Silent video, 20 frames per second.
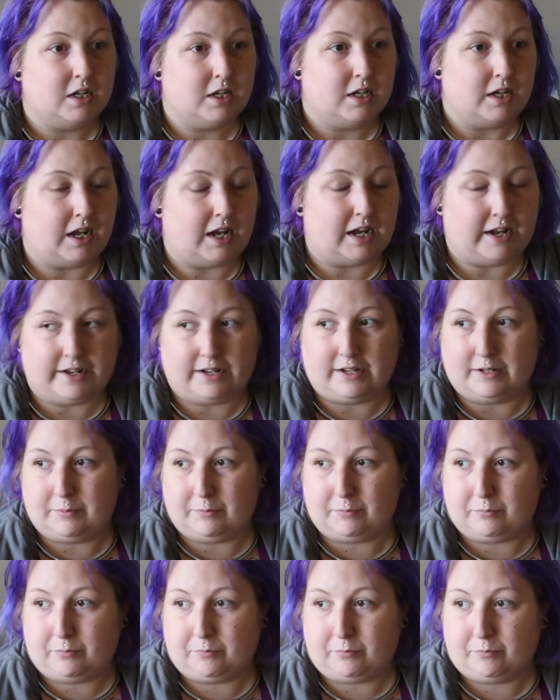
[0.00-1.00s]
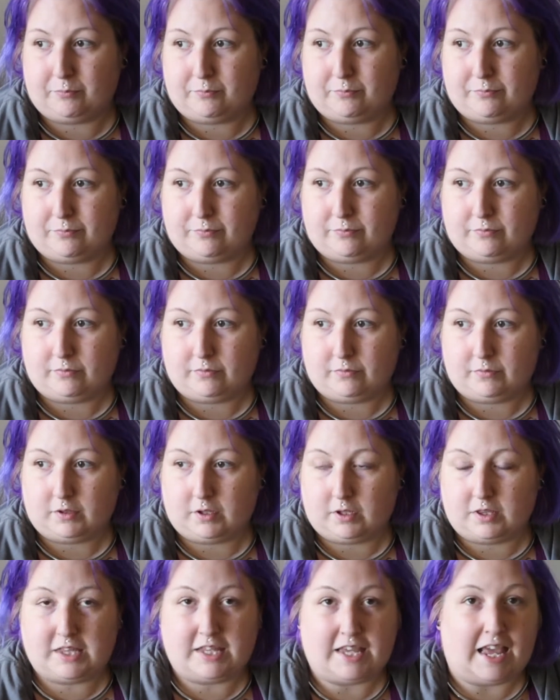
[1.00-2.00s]

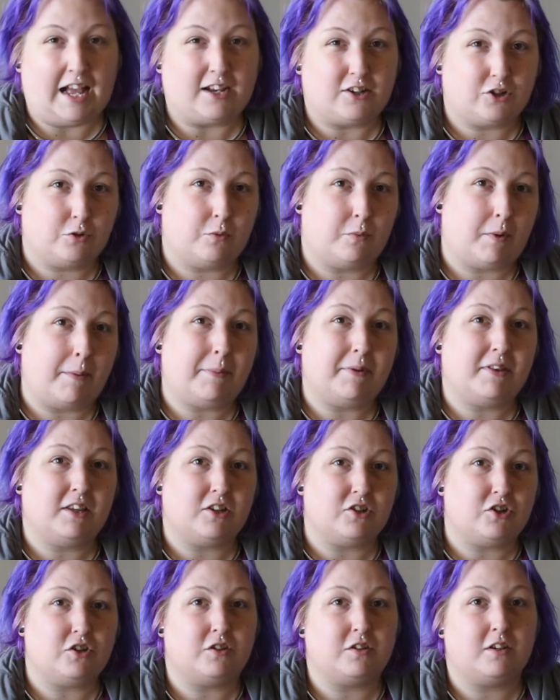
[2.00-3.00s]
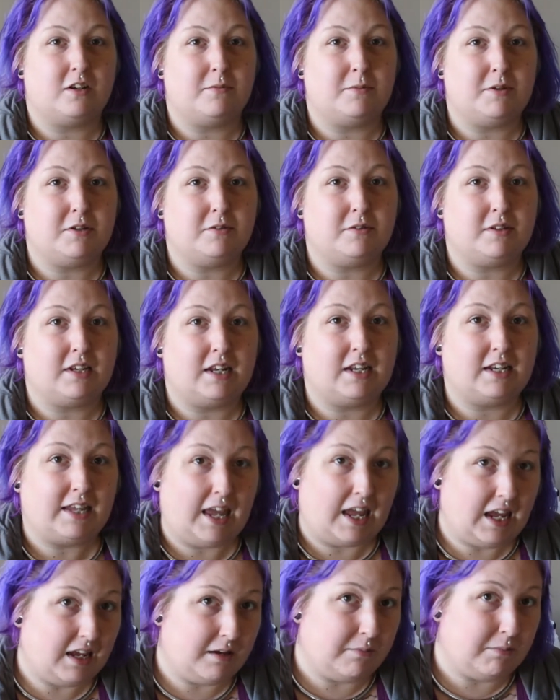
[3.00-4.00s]
the actual weapon that she's going to be using in
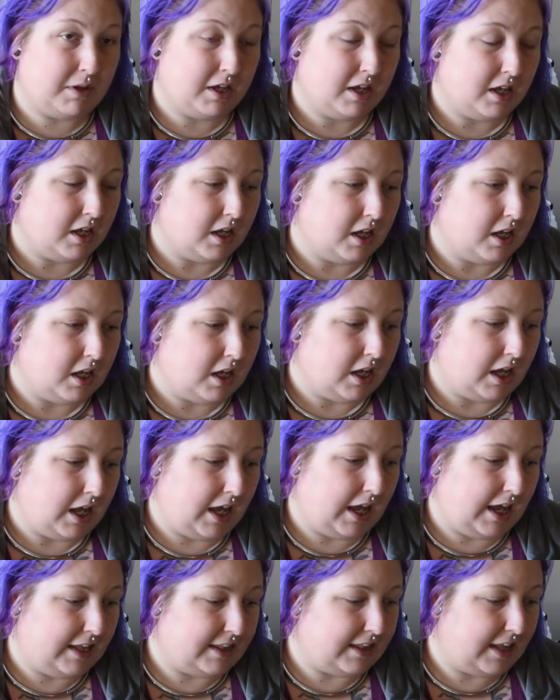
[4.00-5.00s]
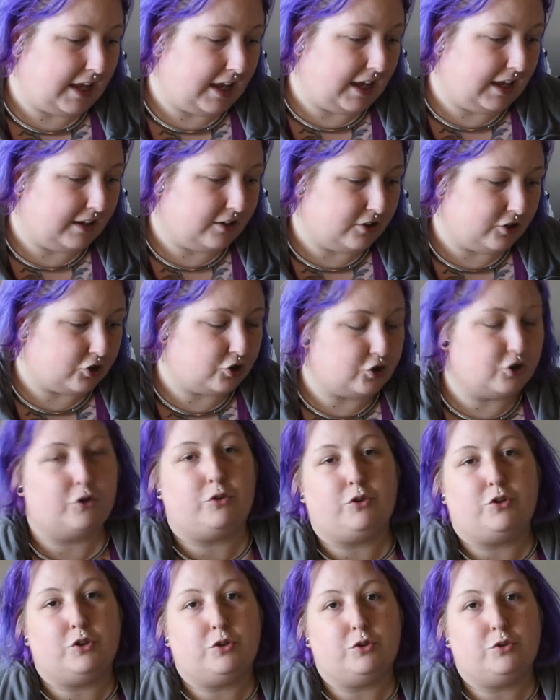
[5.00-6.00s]
game, and then show
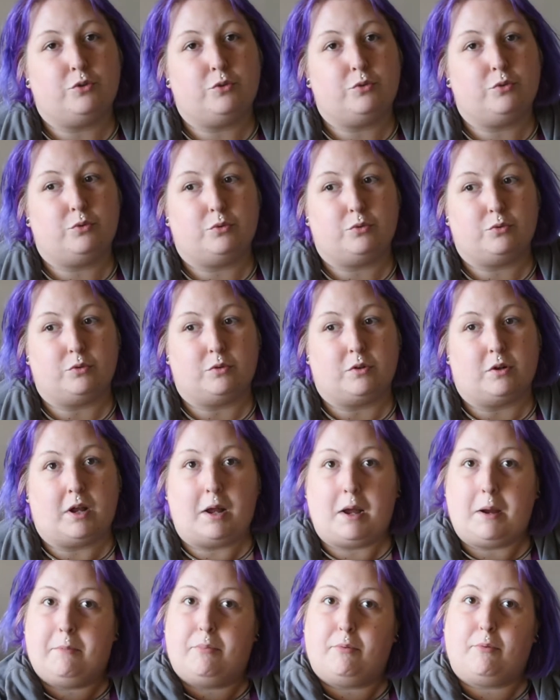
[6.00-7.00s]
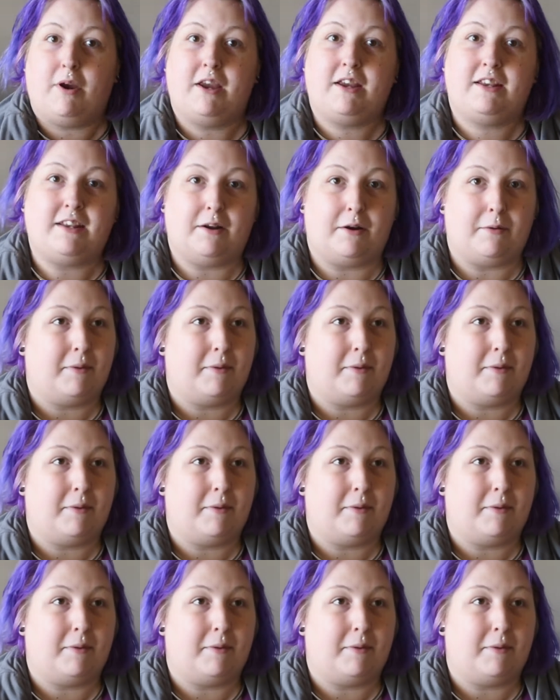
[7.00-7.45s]
you a breakdown.